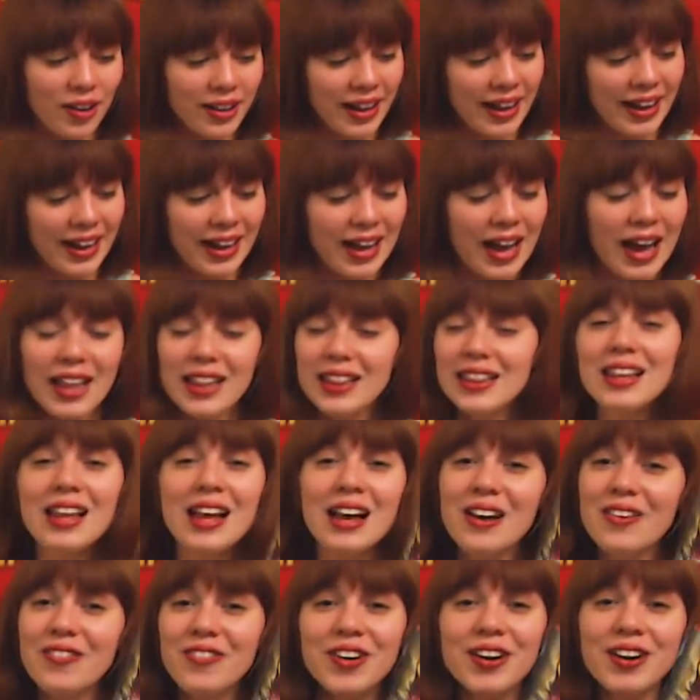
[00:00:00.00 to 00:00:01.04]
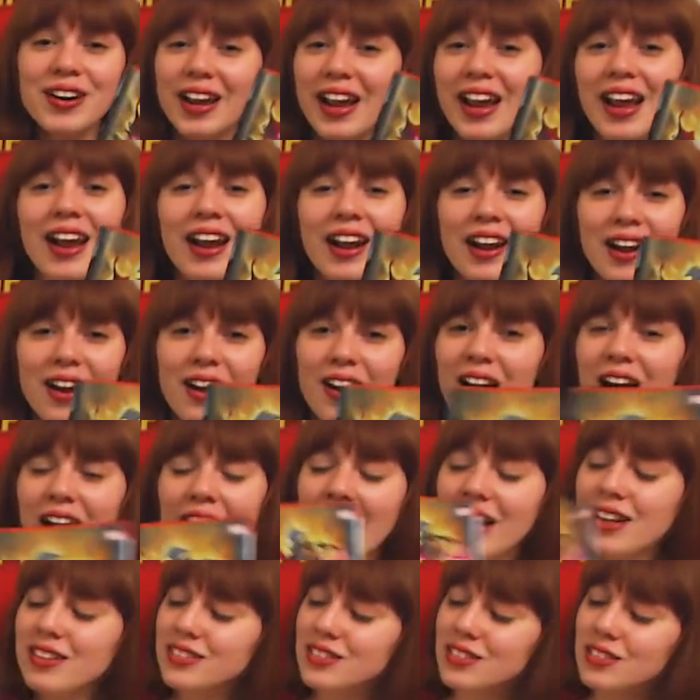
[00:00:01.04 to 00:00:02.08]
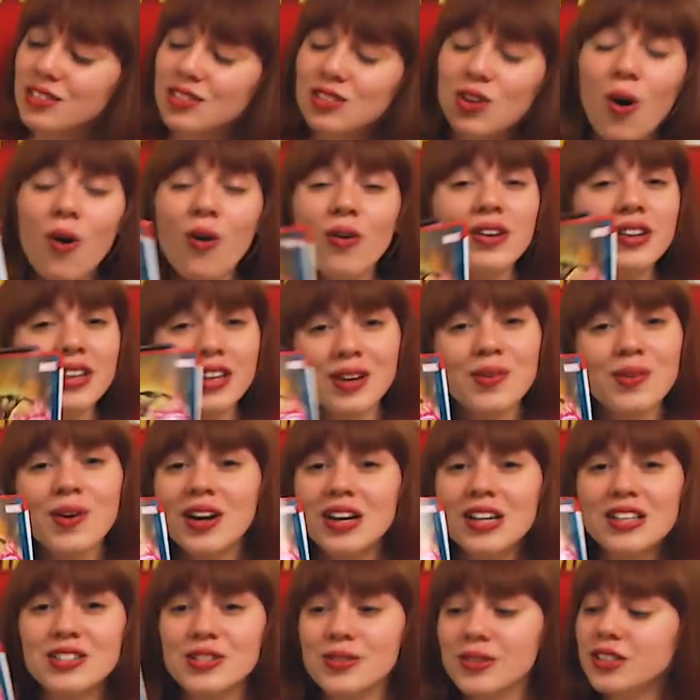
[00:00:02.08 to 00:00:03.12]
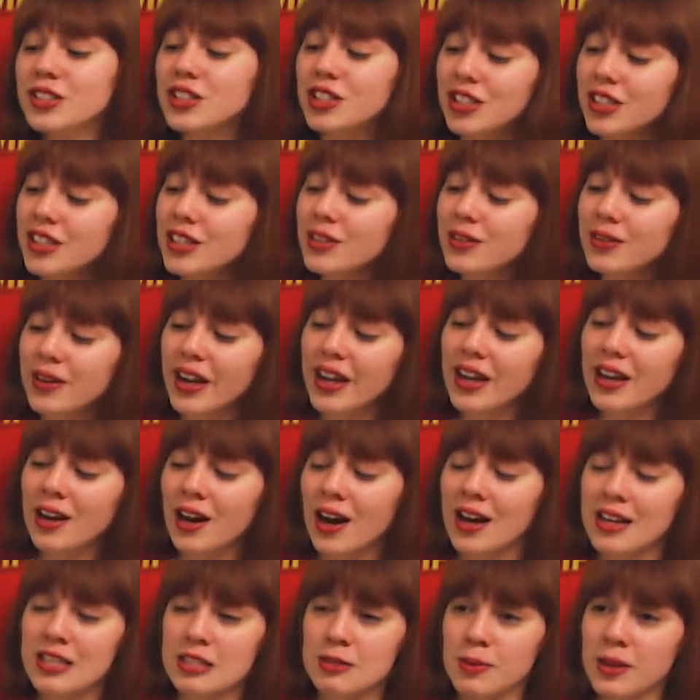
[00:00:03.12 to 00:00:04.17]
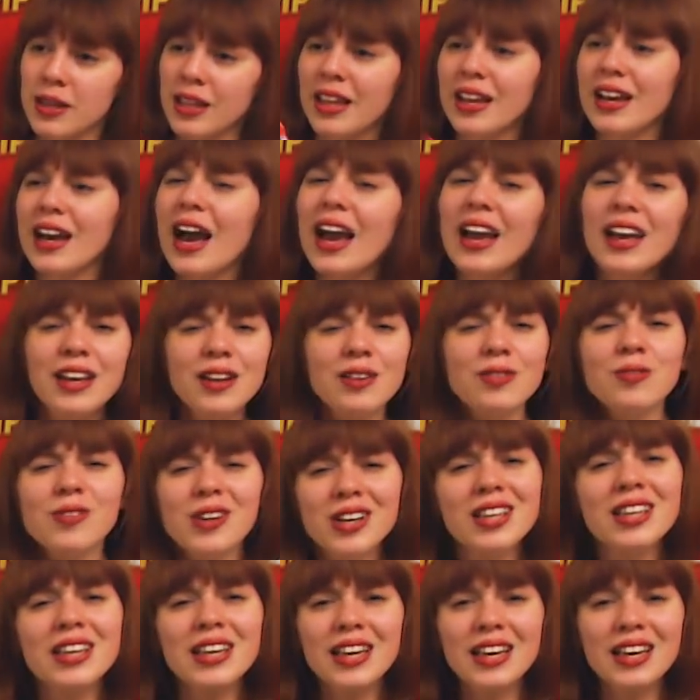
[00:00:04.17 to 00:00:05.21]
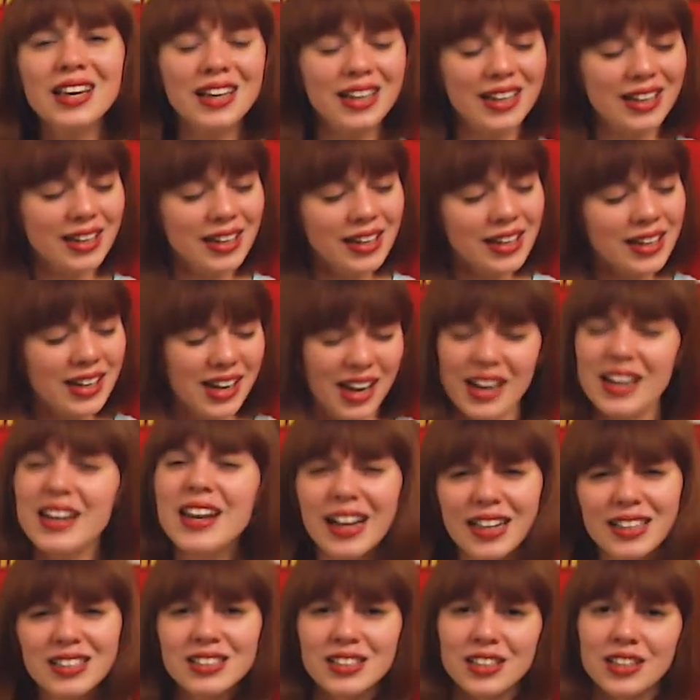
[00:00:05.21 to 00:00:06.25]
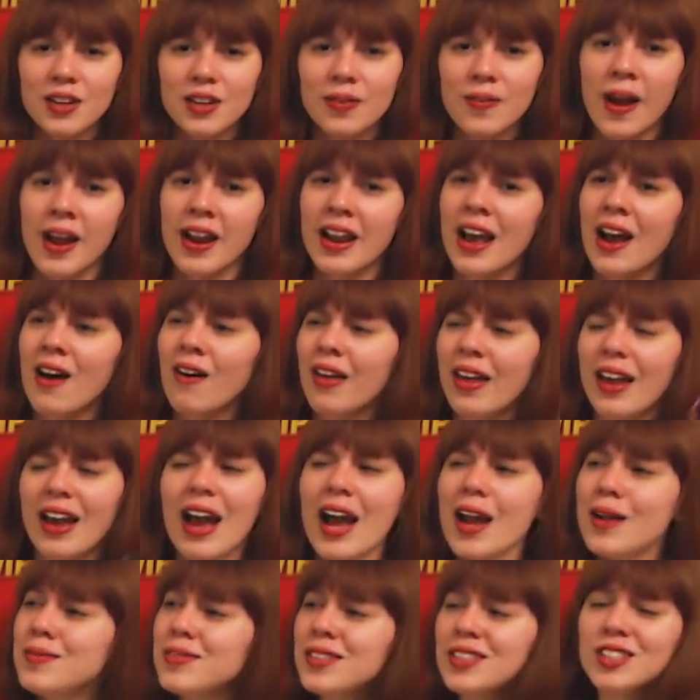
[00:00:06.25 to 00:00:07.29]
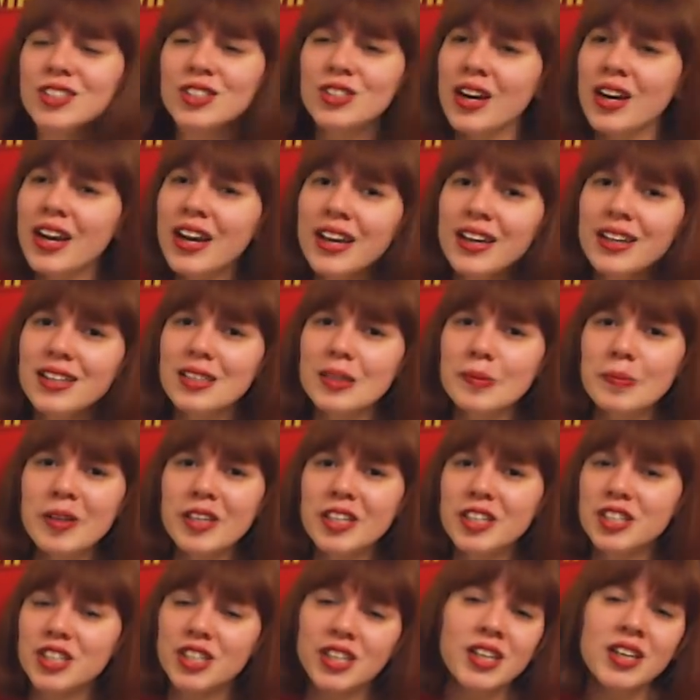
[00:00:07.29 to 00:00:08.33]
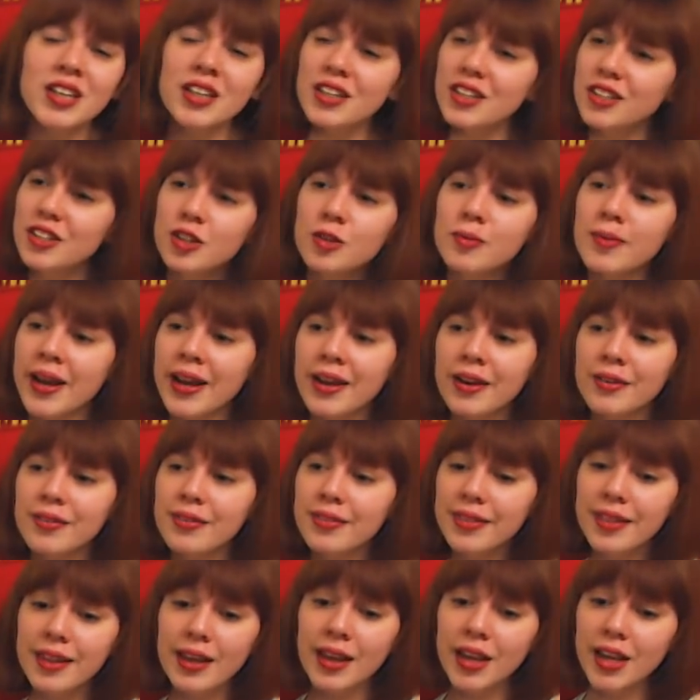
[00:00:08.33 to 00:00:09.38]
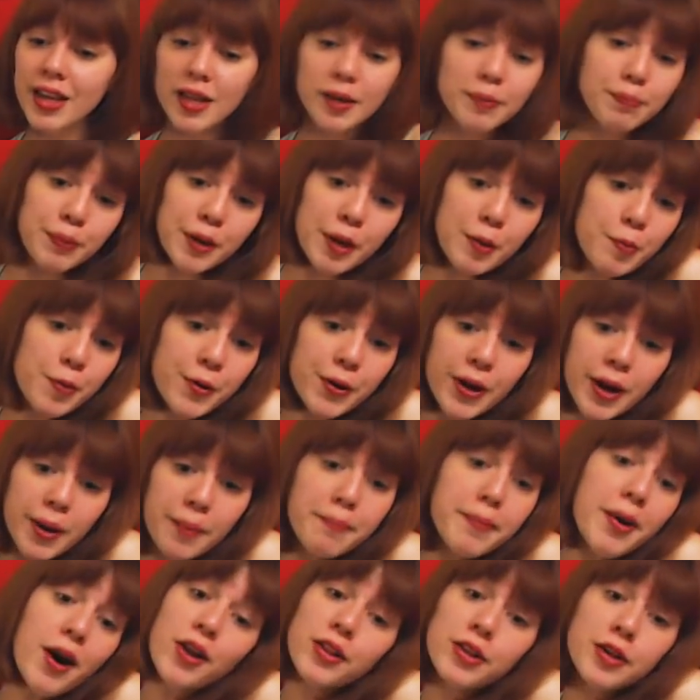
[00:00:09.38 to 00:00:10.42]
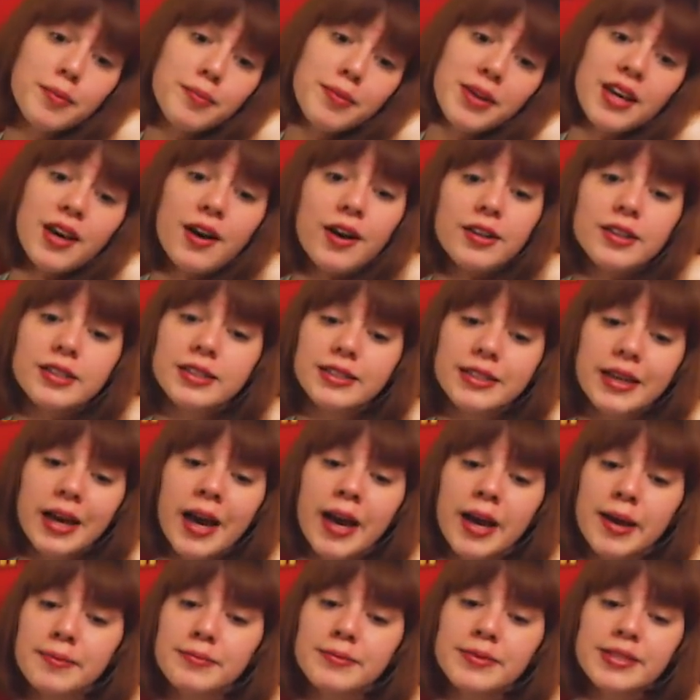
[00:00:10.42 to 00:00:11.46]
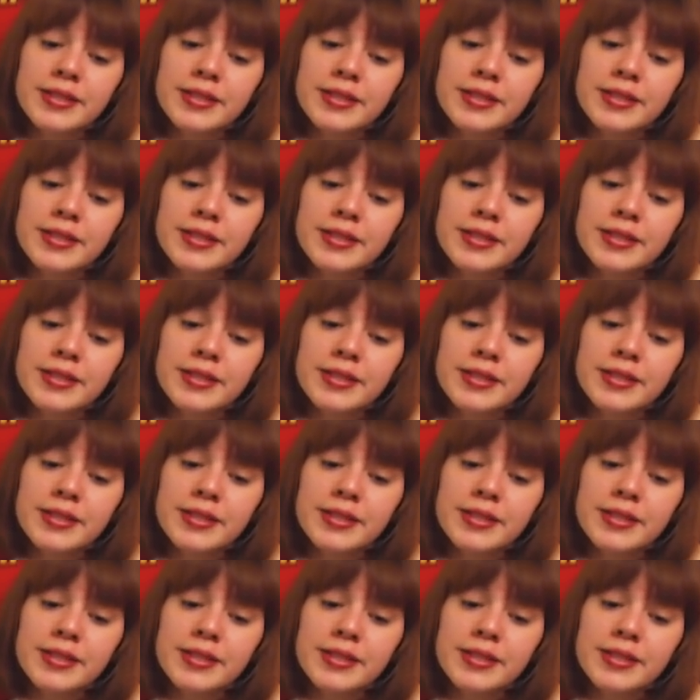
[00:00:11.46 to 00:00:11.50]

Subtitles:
Like, I love her hair. I totally want to do a Jean Grey cosplay. Like, I can really connect to her right now. Like, I'm just trying to be chill and do my own thing and people come bother me all the time.